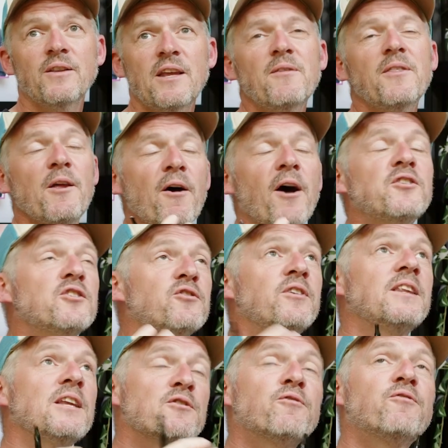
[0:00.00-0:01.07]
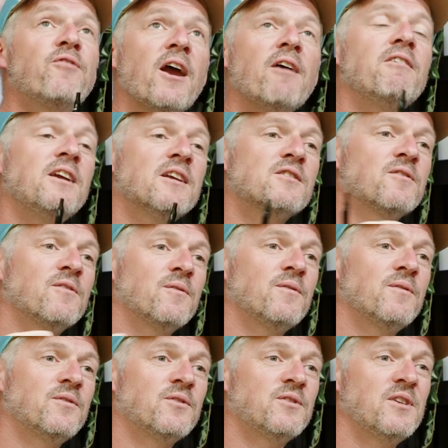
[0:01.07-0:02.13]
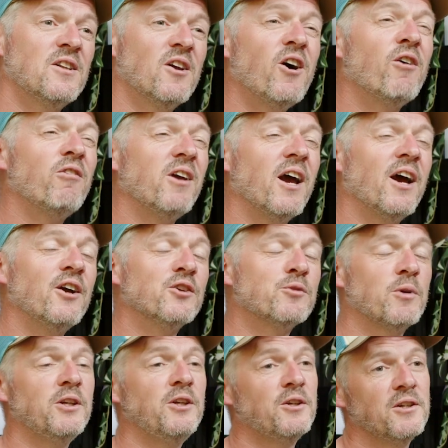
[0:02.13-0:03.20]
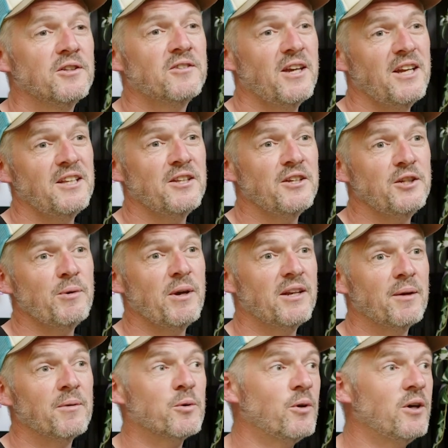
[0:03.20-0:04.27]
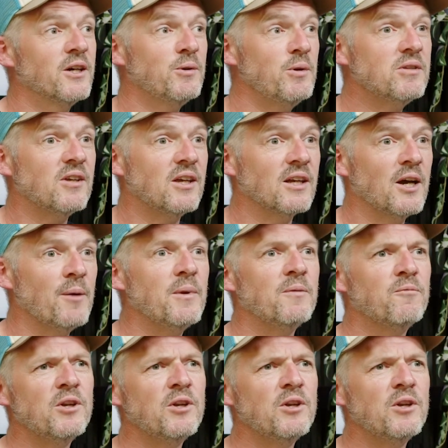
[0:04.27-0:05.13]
I just think there's various scenarios where you could say that you end up quiet quitting. I mean, yeah.